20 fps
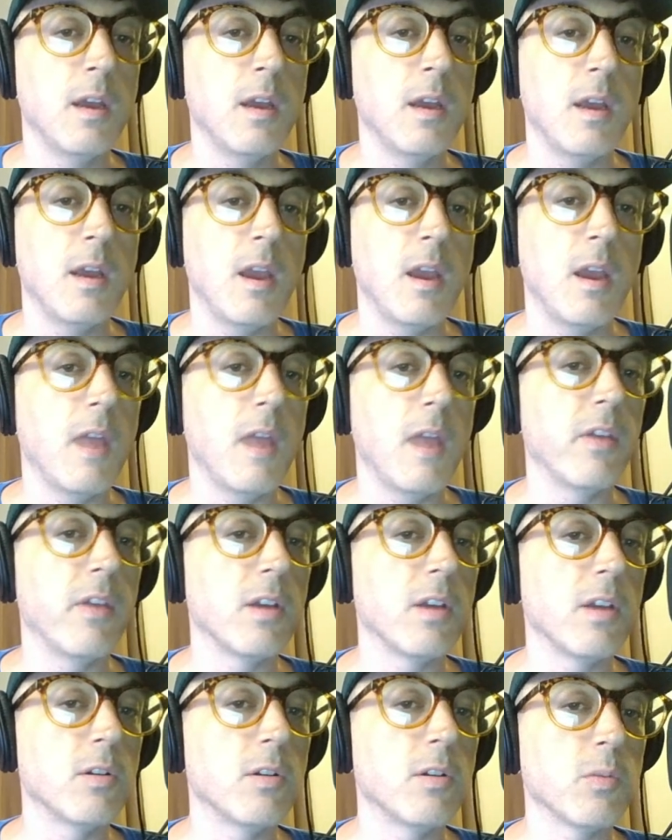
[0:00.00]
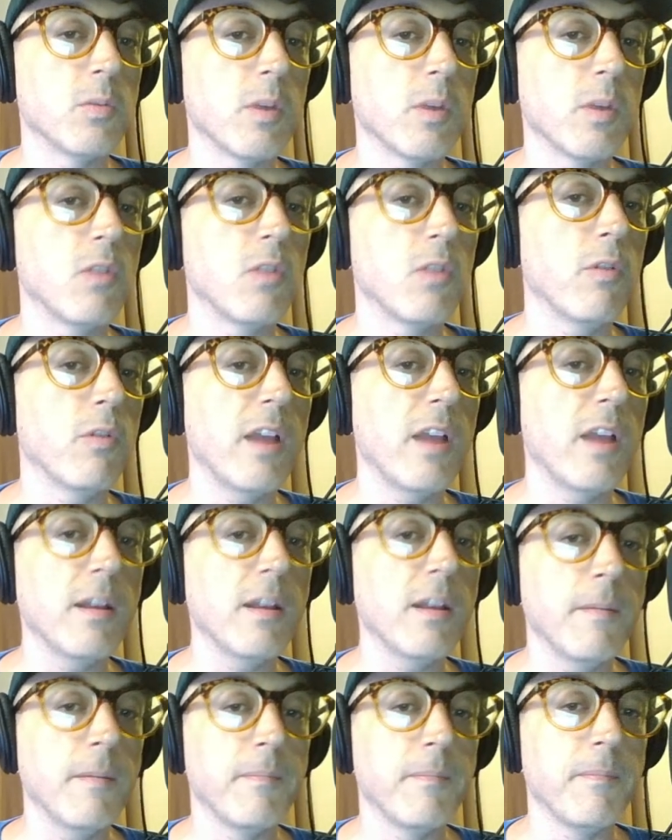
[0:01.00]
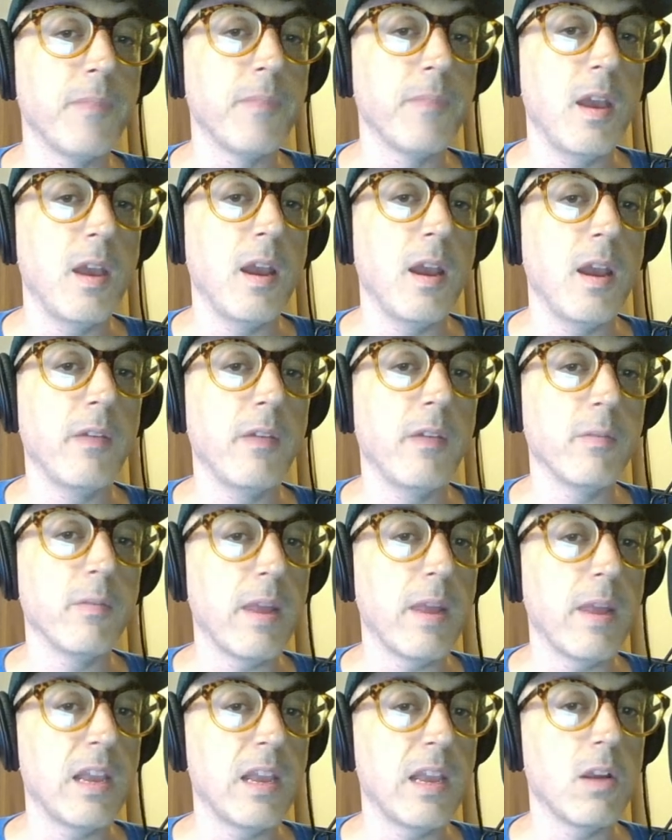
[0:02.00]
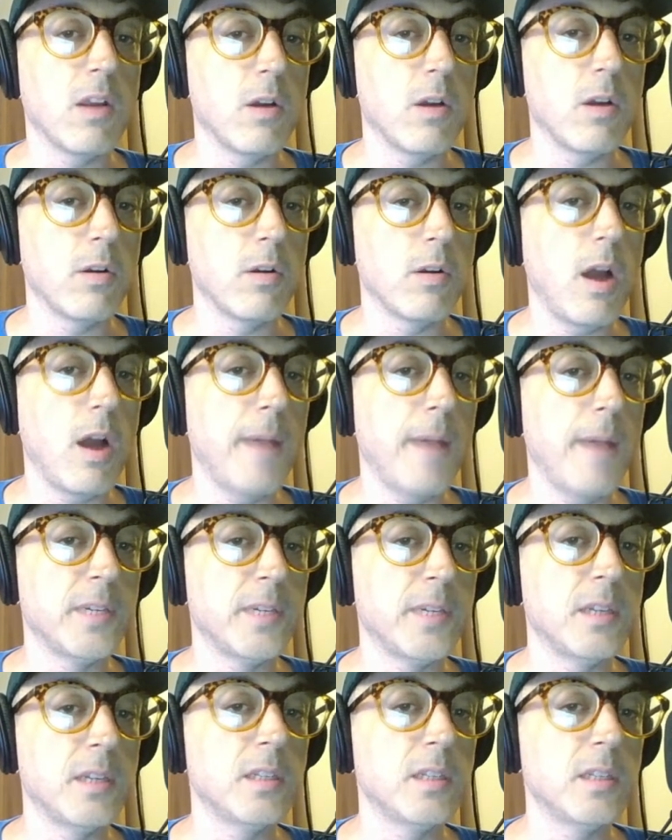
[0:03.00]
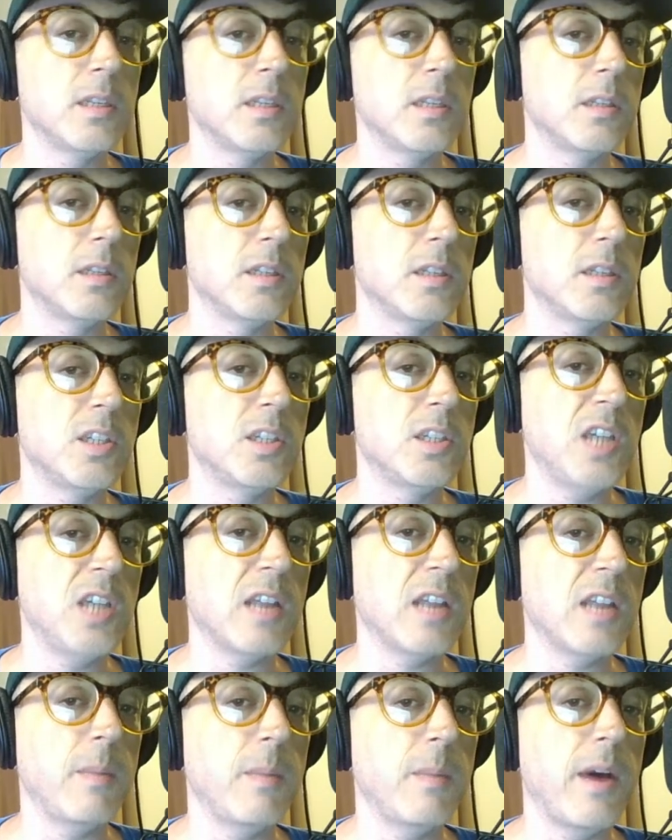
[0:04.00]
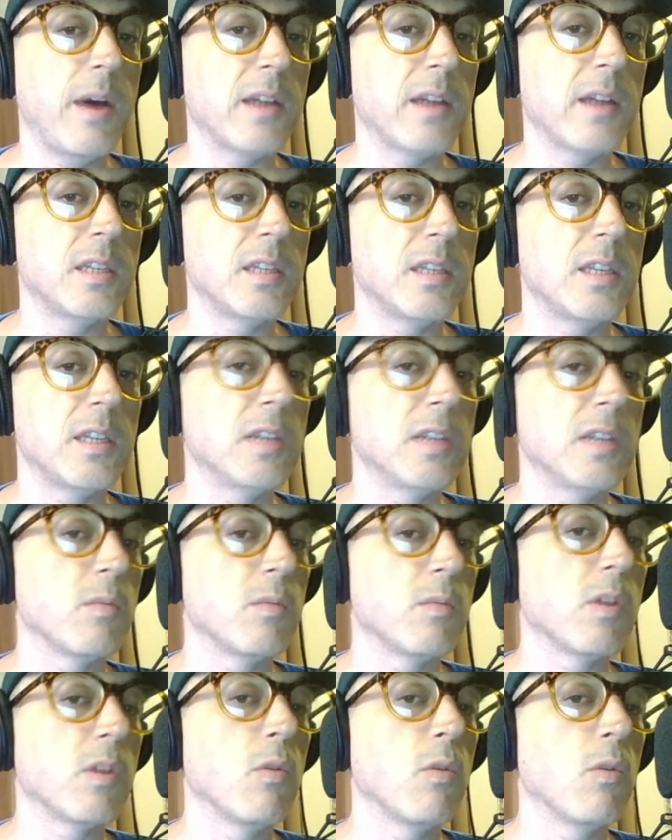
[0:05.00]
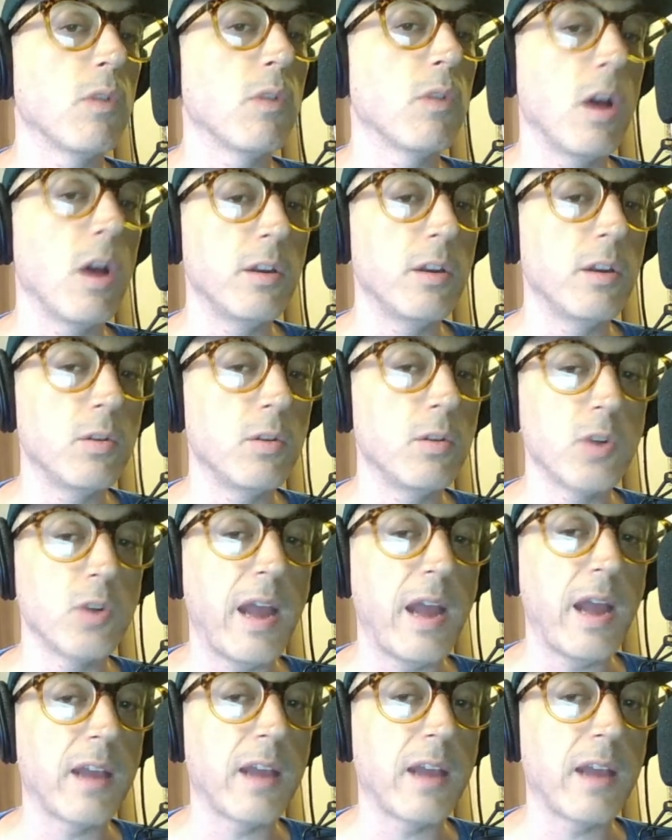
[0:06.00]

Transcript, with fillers: and then go to Recording and then right here under options, just check the box that says record on new track